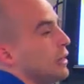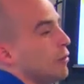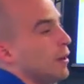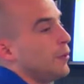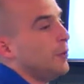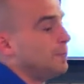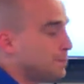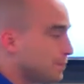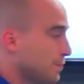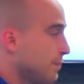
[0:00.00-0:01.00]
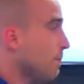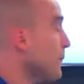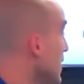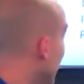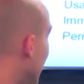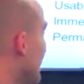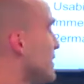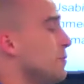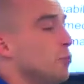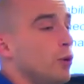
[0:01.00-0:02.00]
incredible. And
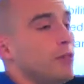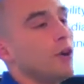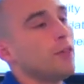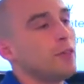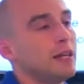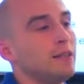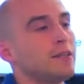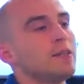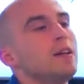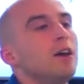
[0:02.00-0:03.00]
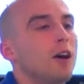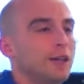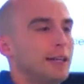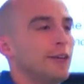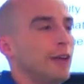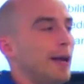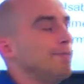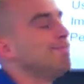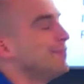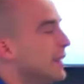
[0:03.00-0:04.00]
as with all things on the internet,